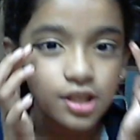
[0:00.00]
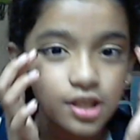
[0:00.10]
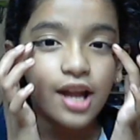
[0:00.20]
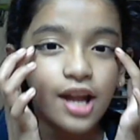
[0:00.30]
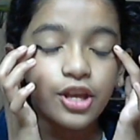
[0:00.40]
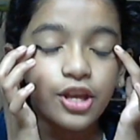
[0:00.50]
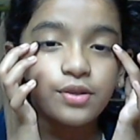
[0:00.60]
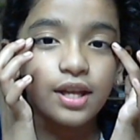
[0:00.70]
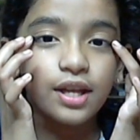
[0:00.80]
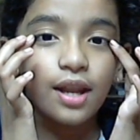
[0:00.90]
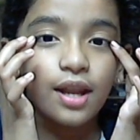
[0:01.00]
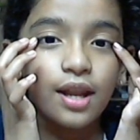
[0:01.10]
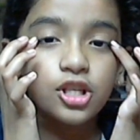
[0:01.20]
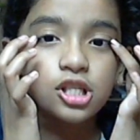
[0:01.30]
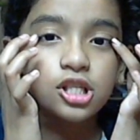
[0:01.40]
started using it.
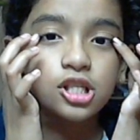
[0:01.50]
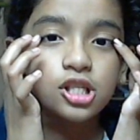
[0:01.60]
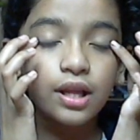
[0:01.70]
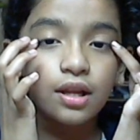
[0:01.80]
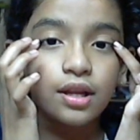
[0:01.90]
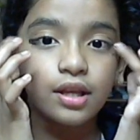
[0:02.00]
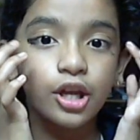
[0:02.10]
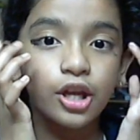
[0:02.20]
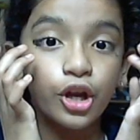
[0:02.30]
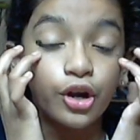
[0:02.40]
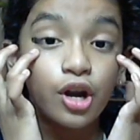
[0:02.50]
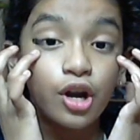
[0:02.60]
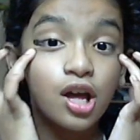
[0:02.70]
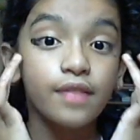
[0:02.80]
Just sprinkle it here.